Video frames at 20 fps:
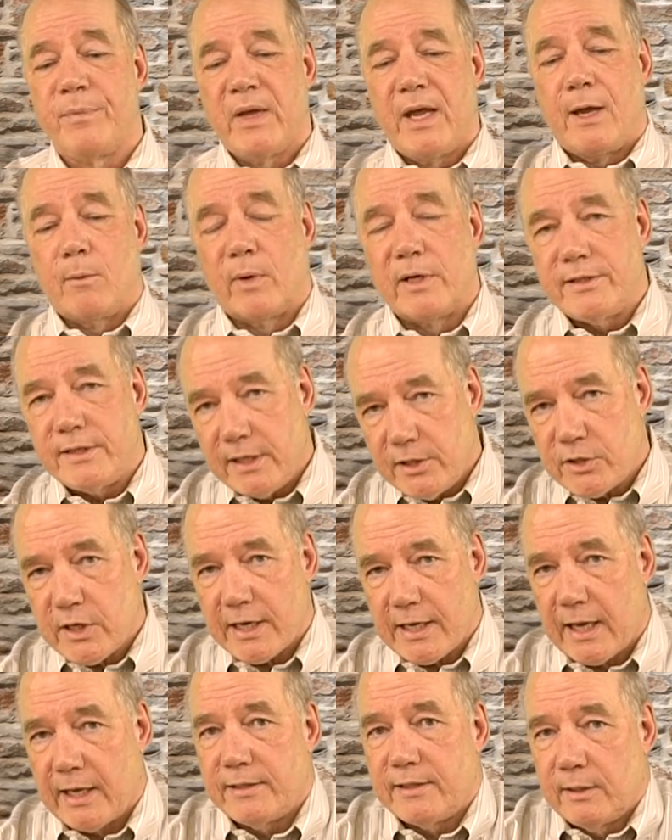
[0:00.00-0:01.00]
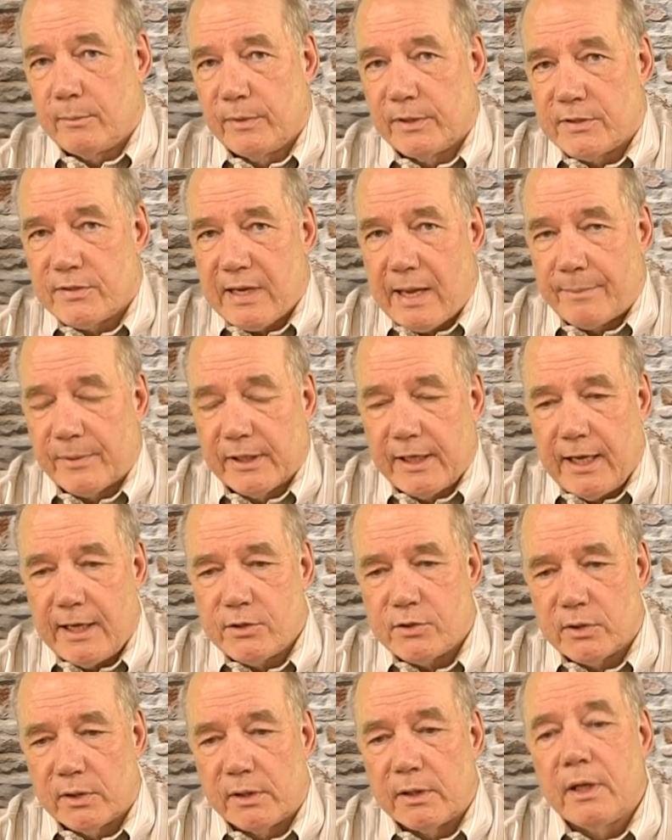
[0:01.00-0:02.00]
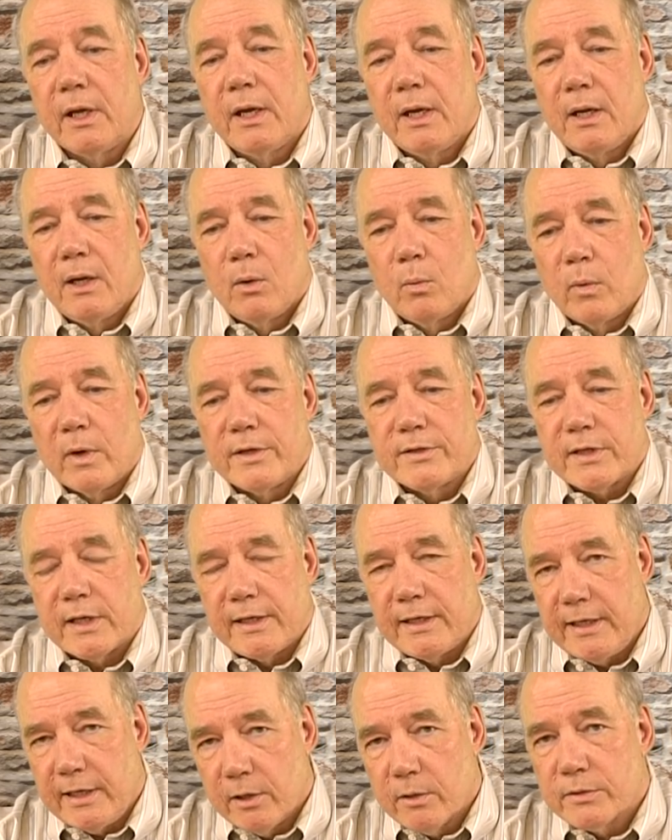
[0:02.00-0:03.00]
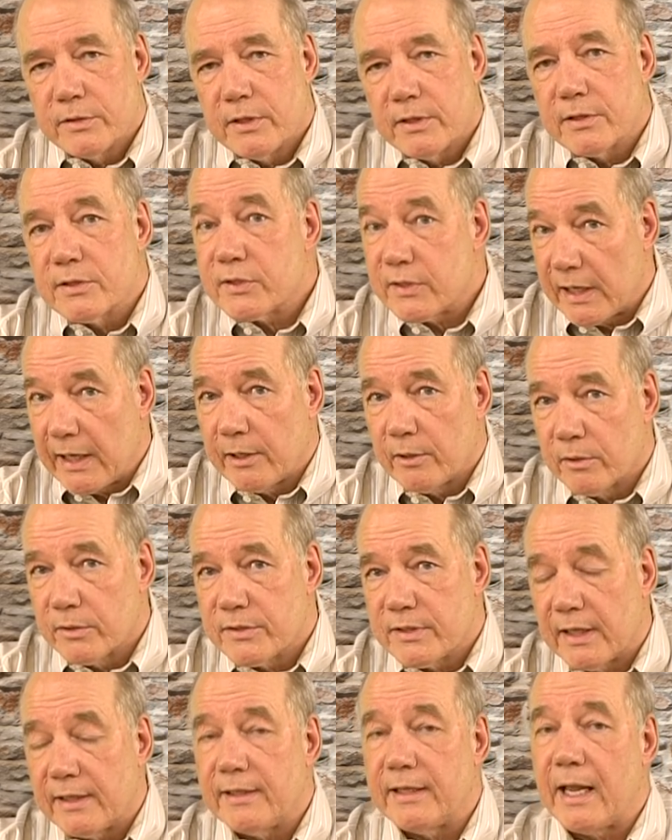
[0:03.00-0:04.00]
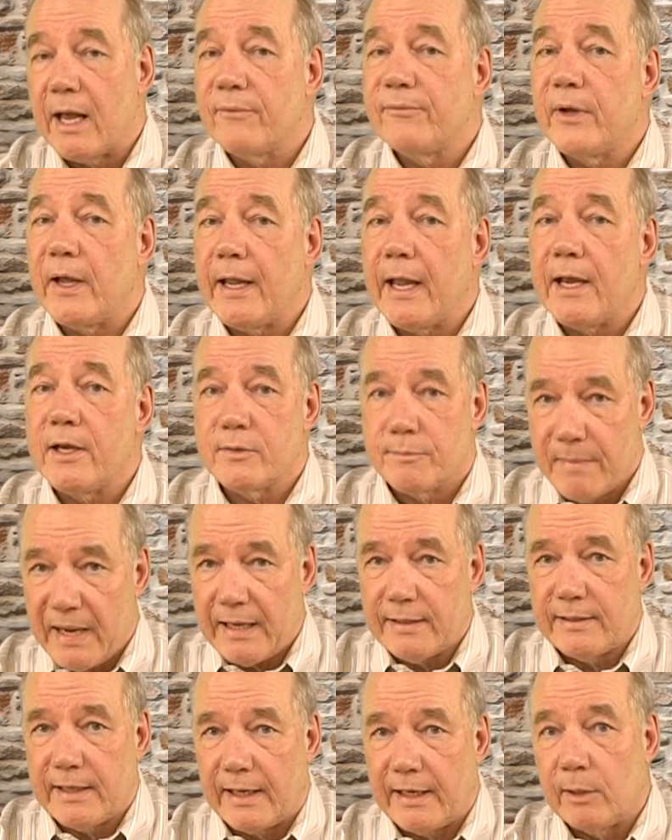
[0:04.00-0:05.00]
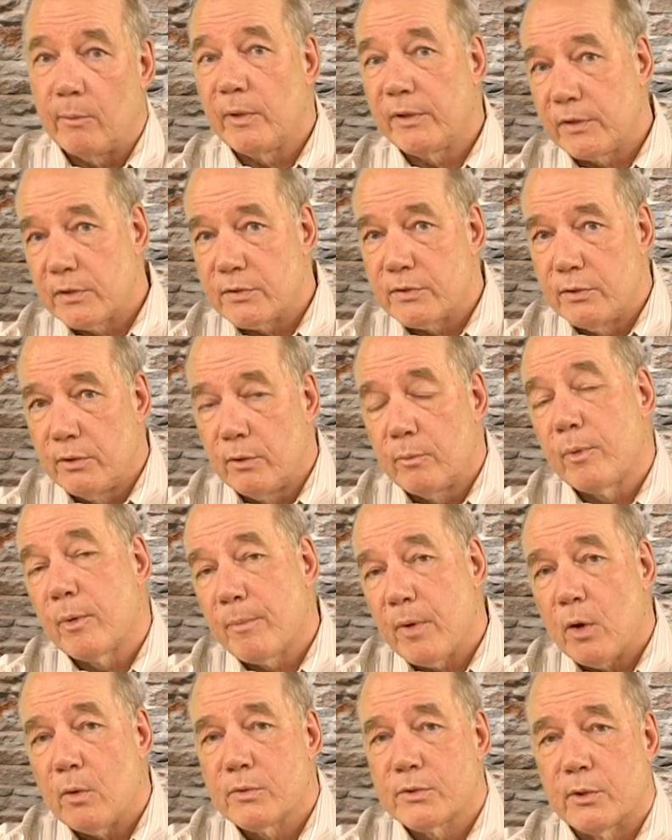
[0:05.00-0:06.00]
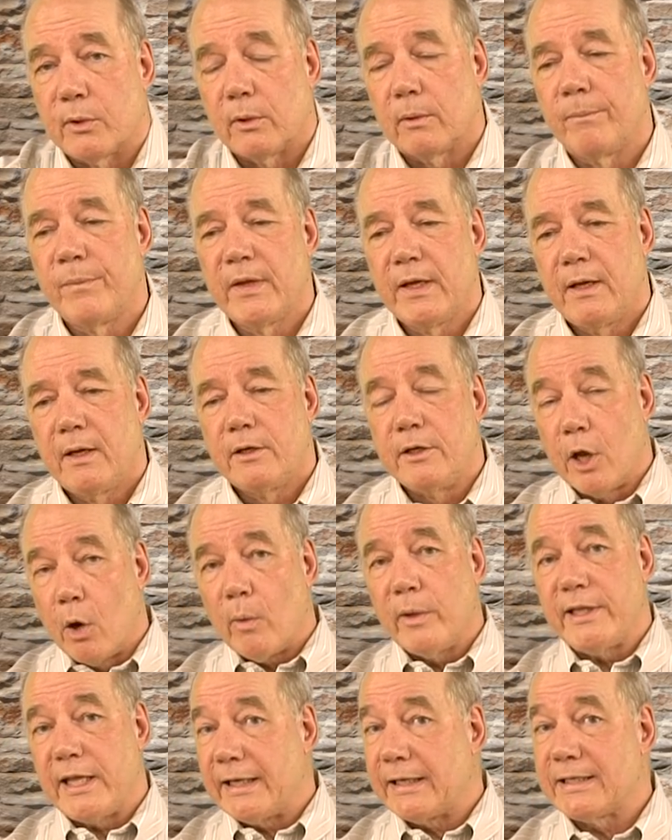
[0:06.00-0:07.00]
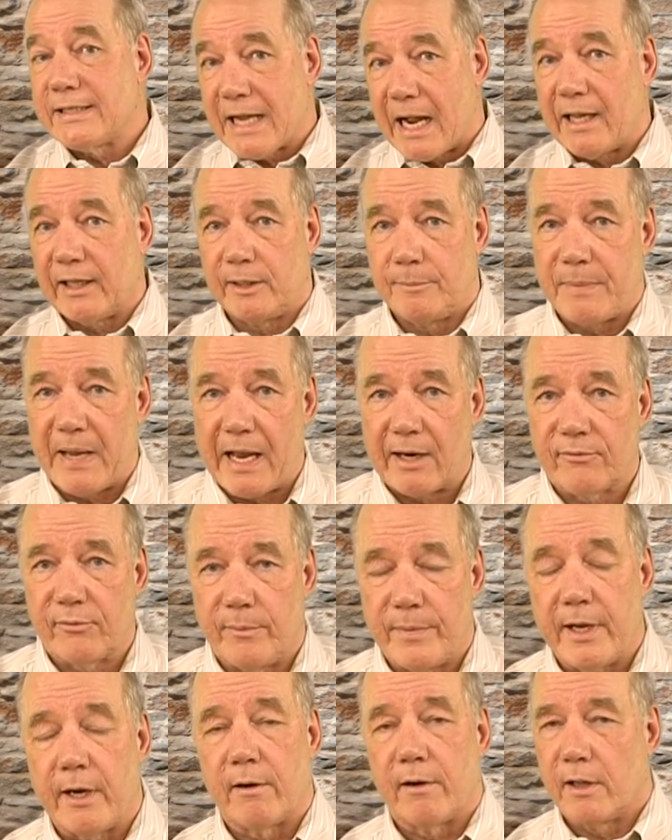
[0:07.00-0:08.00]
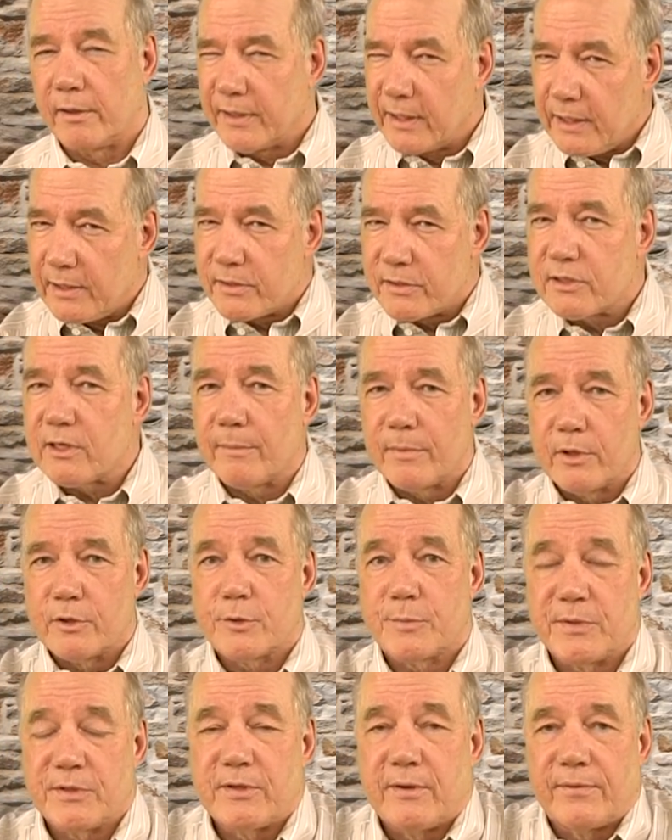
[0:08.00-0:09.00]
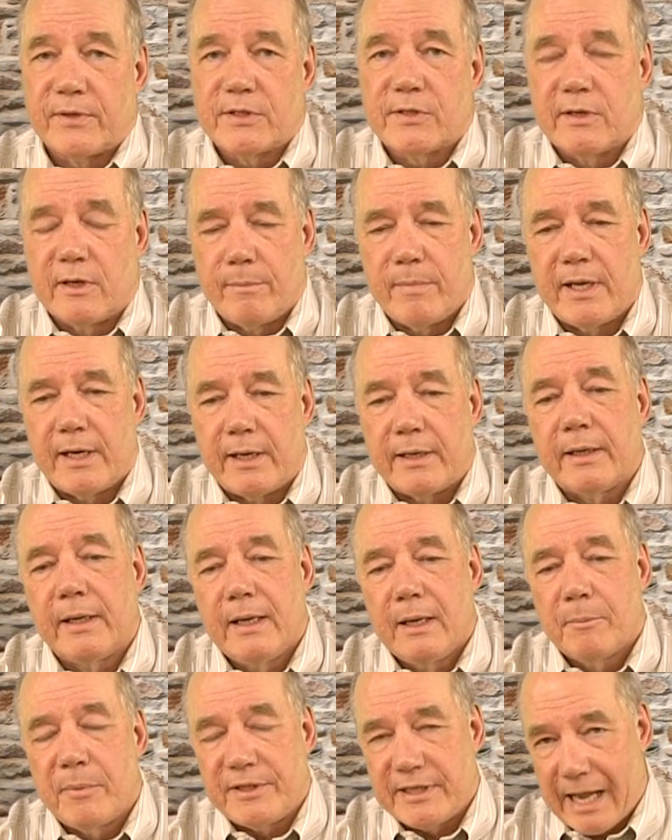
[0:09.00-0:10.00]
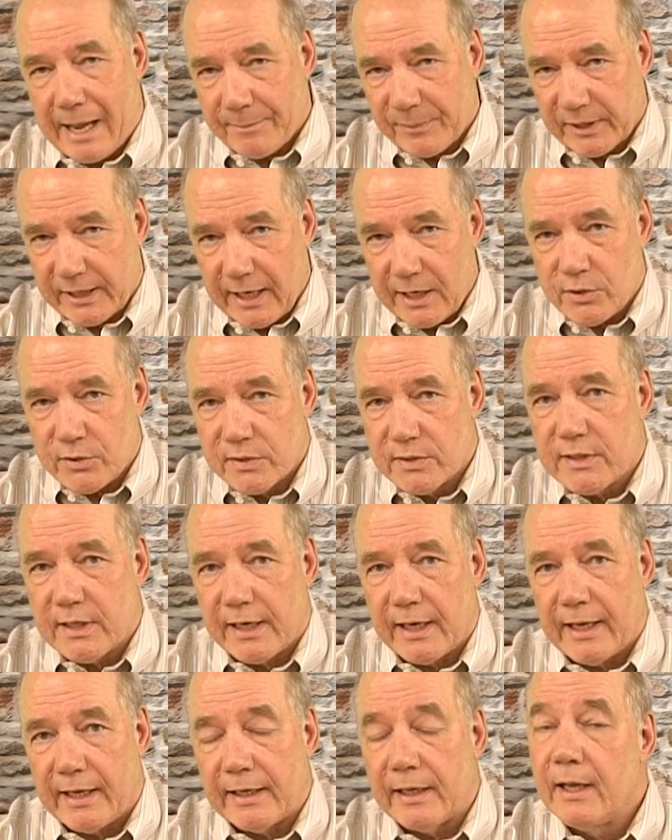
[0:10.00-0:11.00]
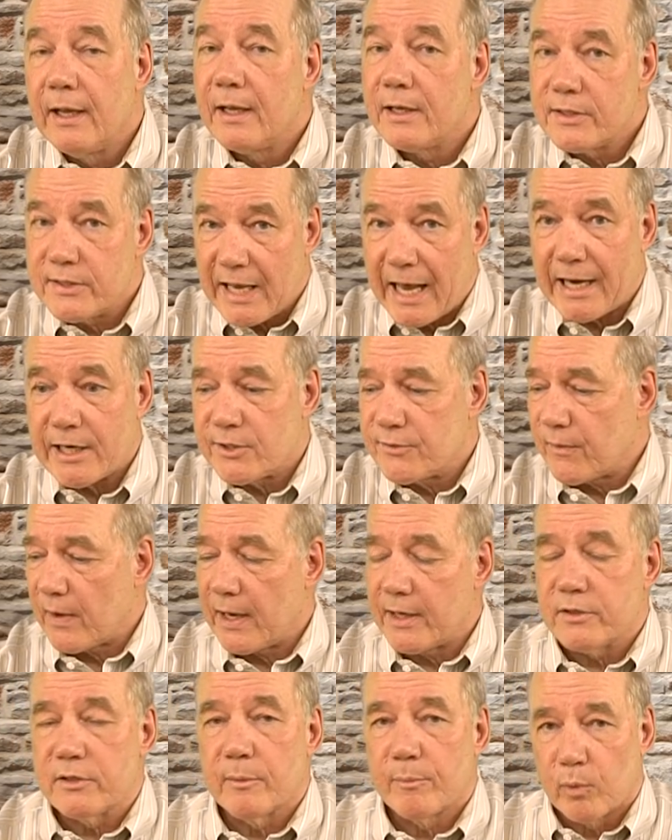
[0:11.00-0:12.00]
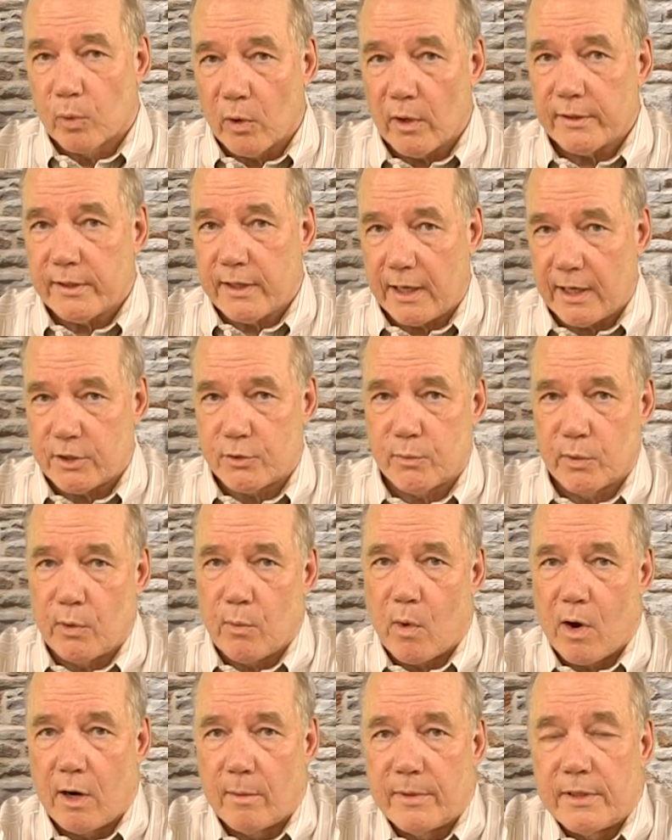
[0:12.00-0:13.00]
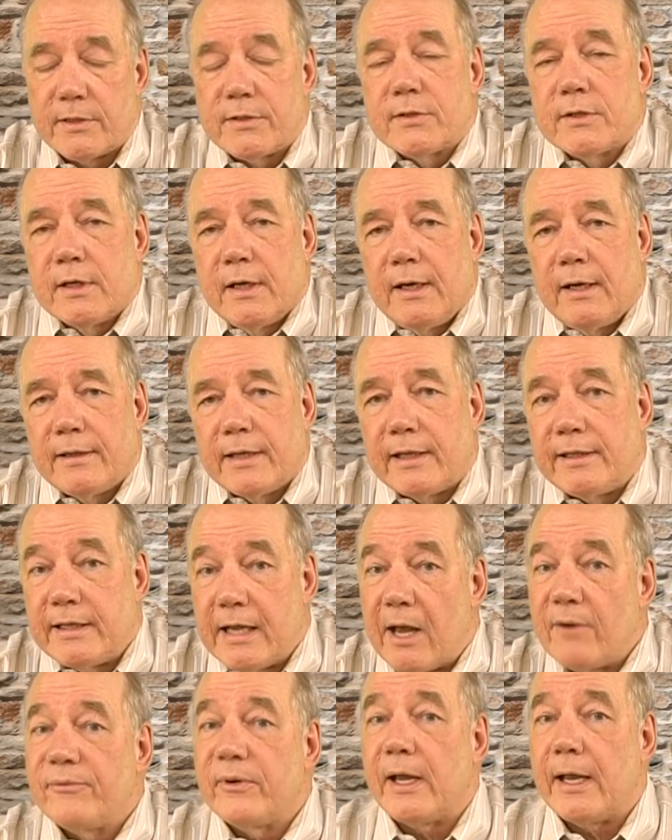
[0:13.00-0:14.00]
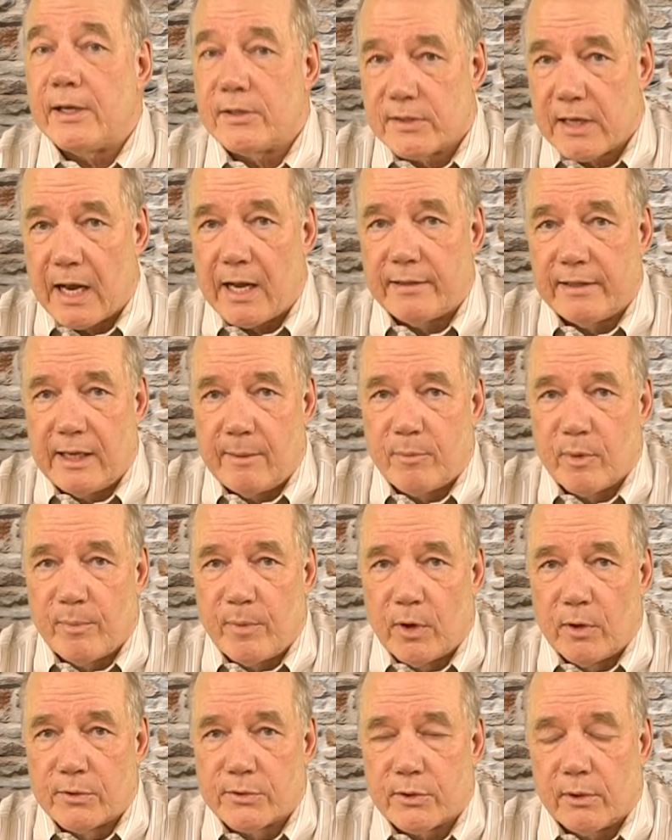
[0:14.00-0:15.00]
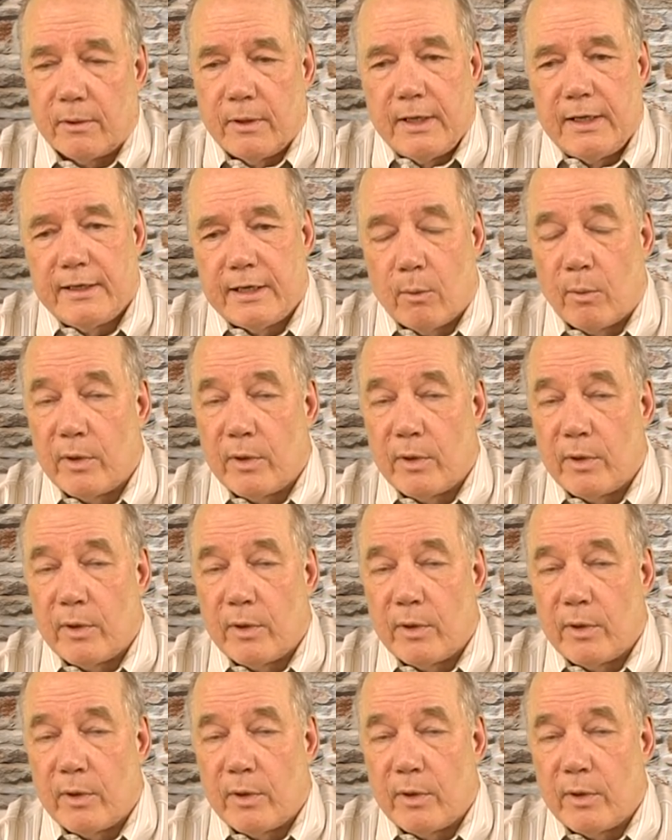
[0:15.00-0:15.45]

And what D J I did with this application was adhere to the standards that the F A A is mandating with this new proposal, knowing they could dial it back from there. And I'll get into some of those specifics in a minute, but the application today satisfies the broadcast requirements that the F A A has got in that proposal. Now,